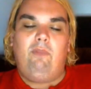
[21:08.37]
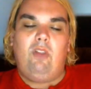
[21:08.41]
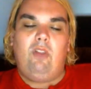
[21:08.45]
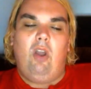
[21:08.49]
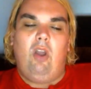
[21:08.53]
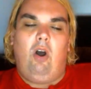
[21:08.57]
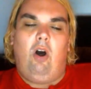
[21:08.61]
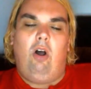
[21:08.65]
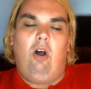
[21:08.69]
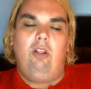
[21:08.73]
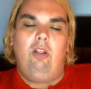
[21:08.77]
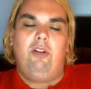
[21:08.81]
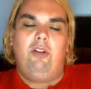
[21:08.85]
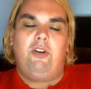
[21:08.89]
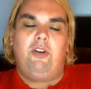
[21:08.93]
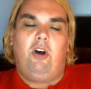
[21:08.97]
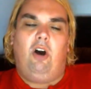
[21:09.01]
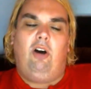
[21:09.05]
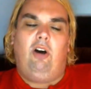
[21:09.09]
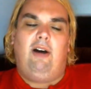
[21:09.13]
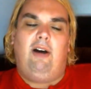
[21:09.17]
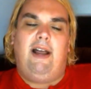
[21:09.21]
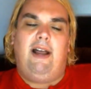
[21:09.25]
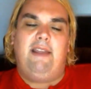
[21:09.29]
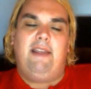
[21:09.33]
all in
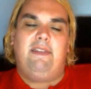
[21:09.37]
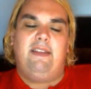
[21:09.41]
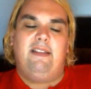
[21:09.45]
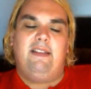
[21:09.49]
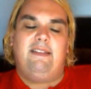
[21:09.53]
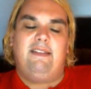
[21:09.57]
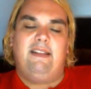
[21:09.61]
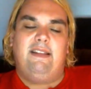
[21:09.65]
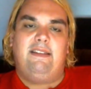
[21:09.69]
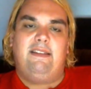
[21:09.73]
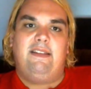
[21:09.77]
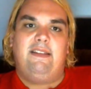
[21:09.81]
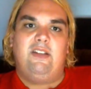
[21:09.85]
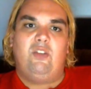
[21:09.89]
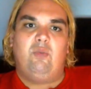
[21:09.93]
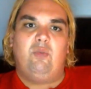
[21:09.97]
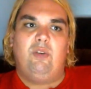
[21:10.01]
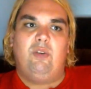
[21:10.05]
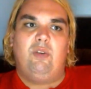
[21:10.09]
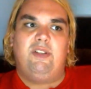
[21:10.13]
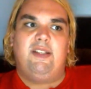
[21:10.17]
all, I think that this was